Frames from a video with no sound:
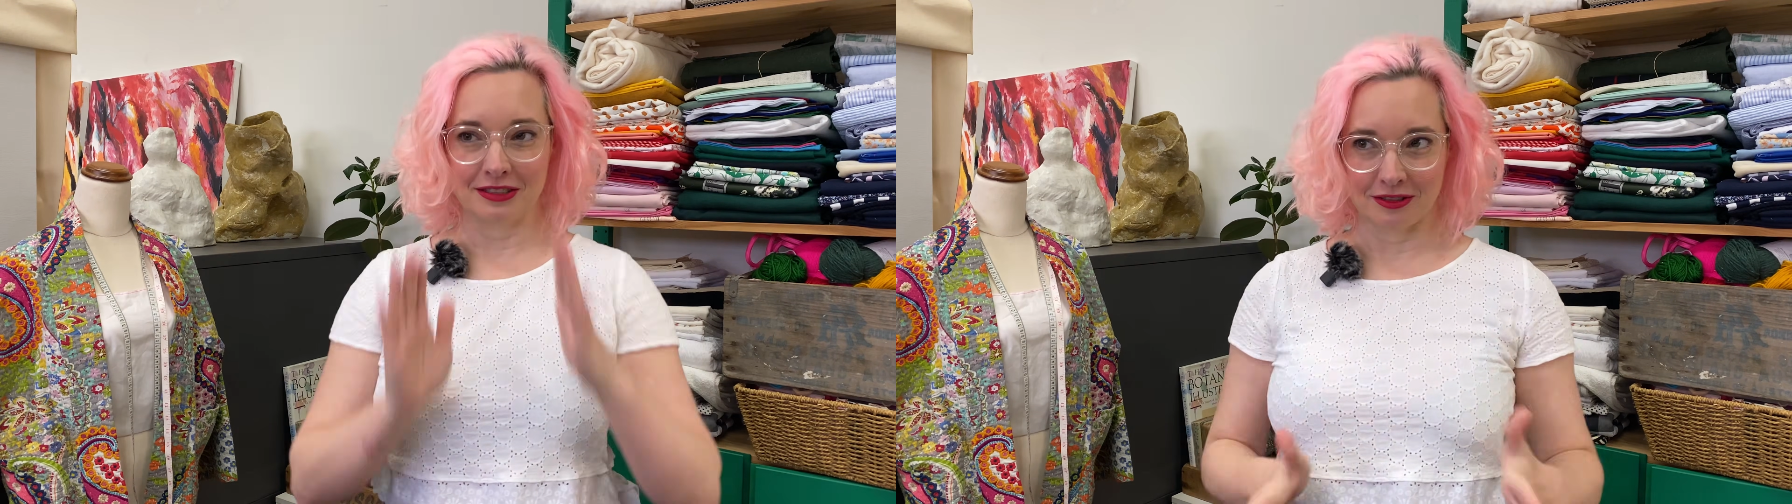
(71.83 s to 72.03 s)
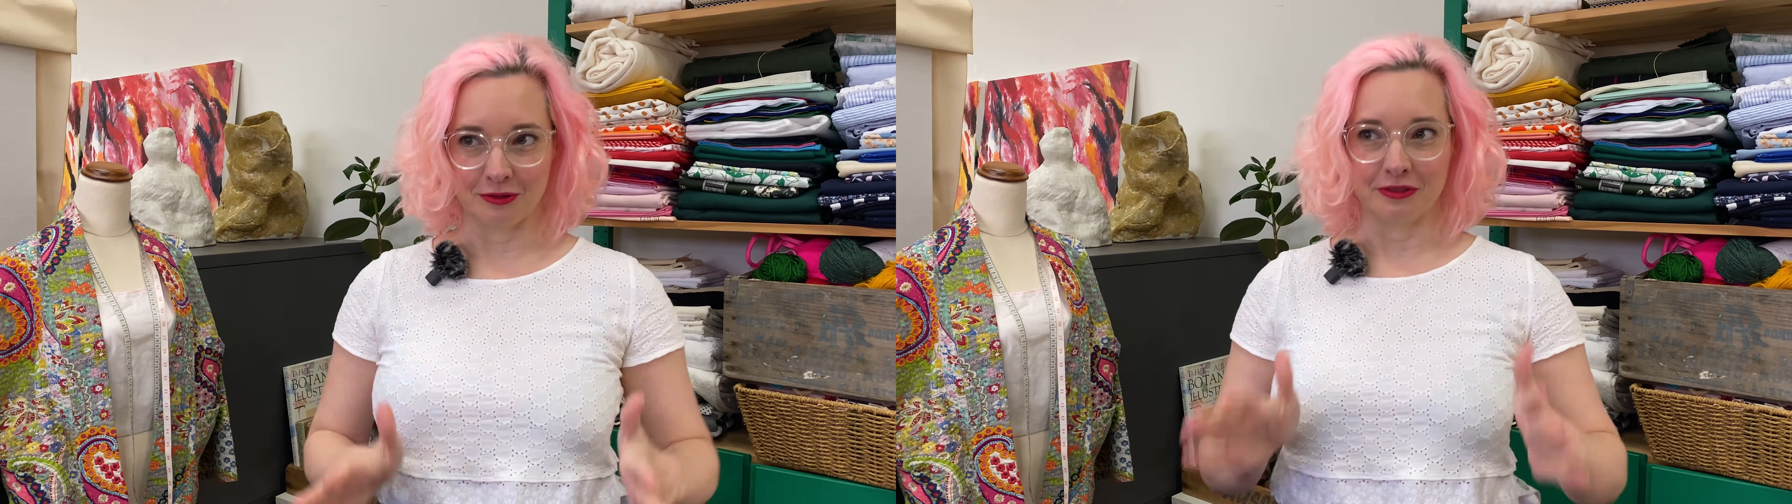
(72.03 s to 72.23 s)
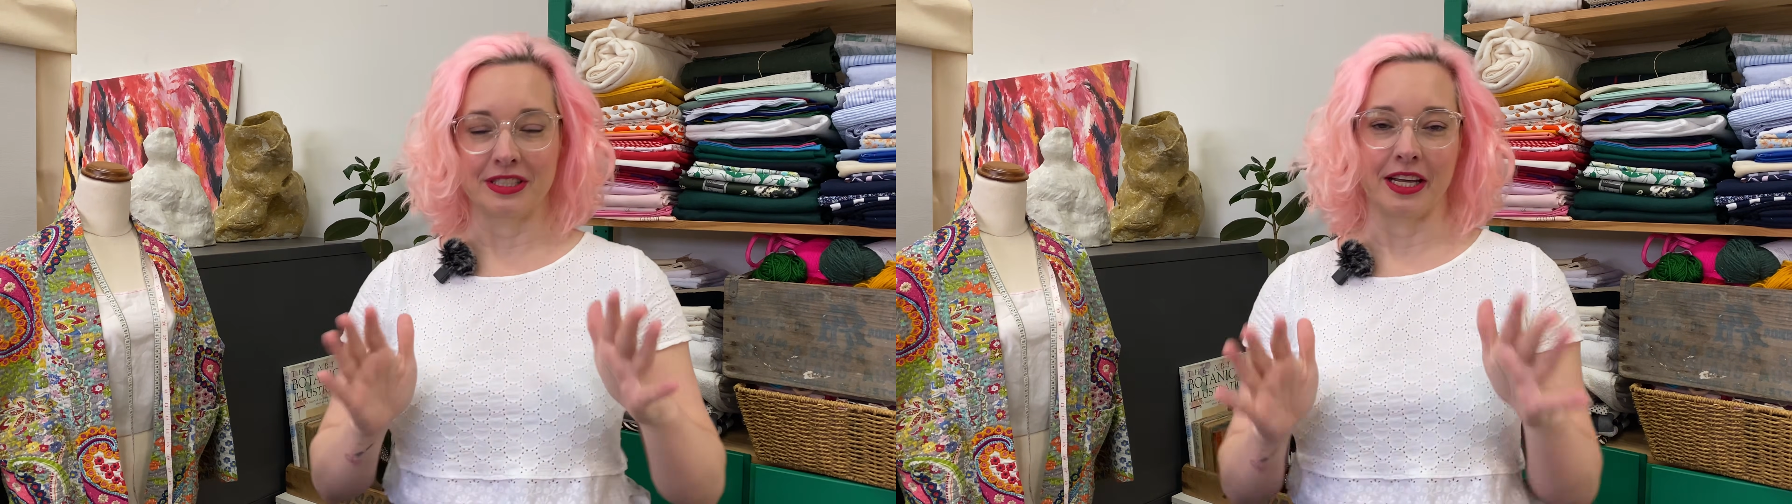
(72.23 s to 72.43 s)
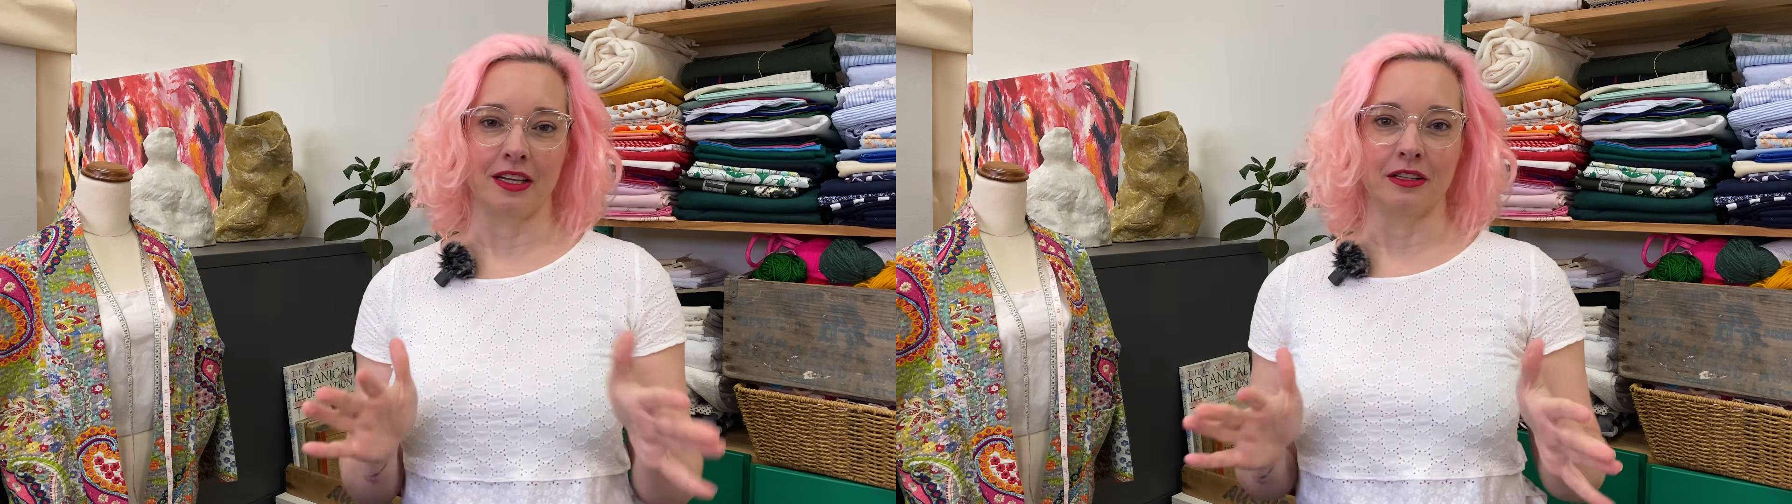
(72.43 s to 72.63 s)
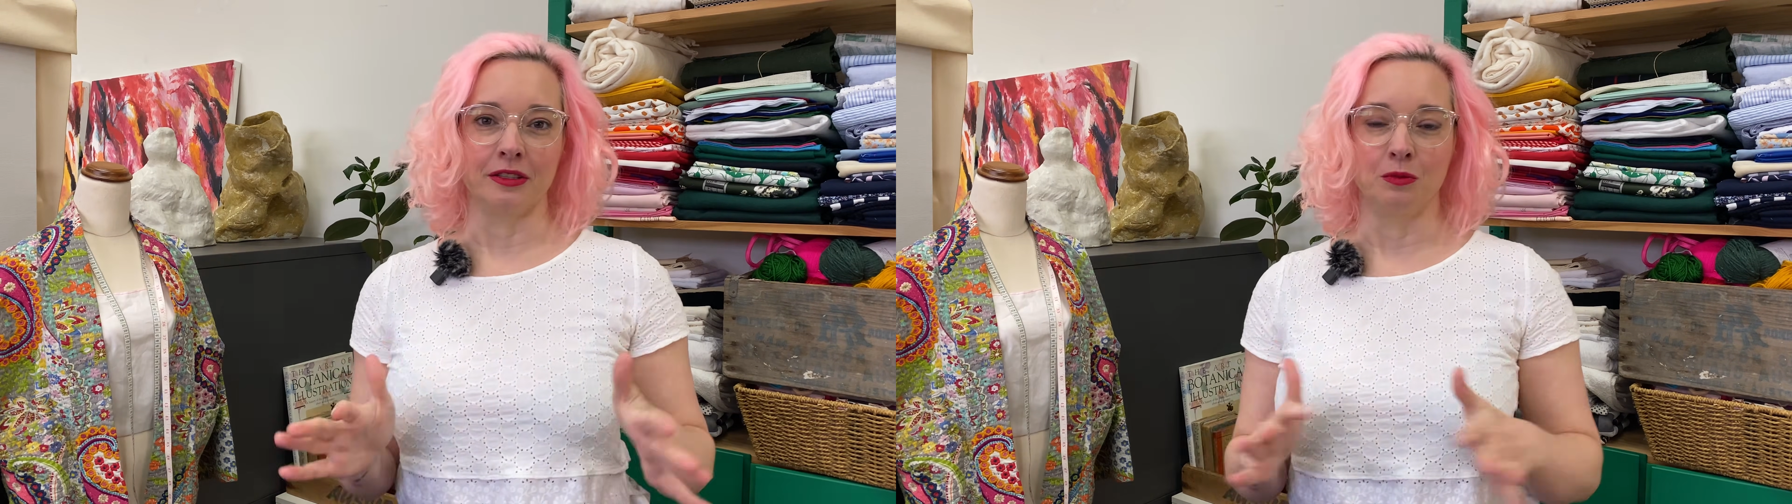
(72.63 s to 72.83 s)
sort of
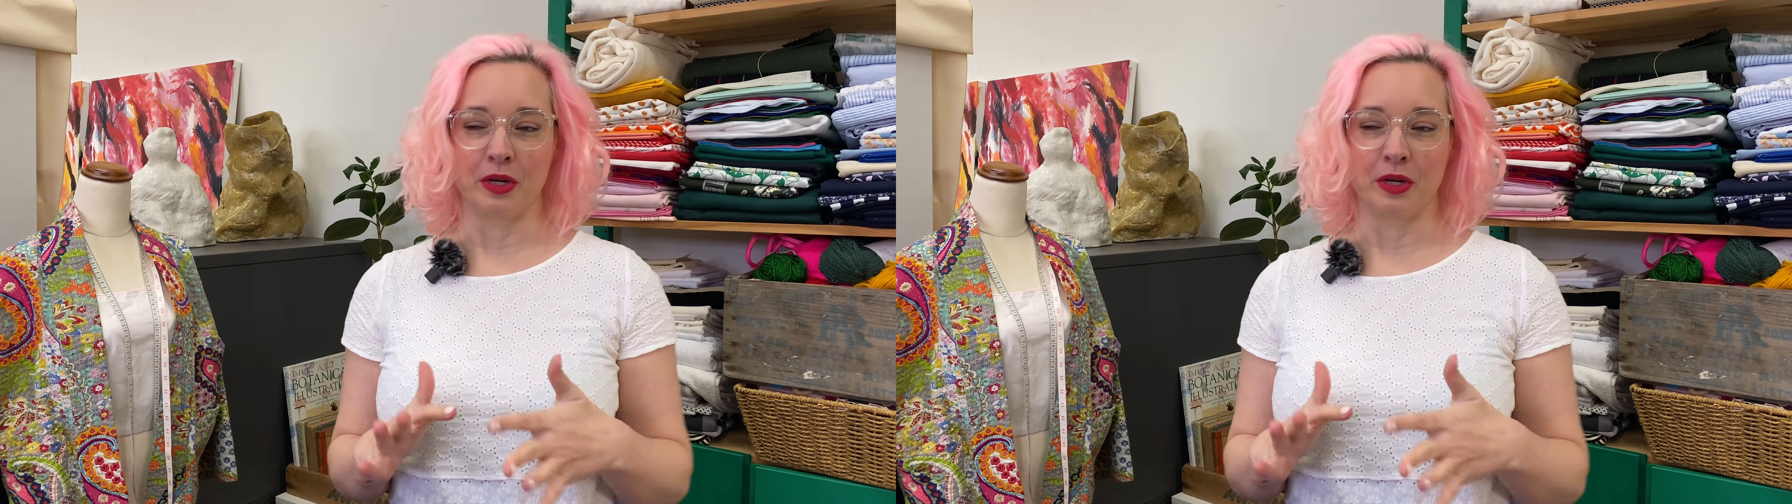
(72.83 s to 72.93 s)
tailored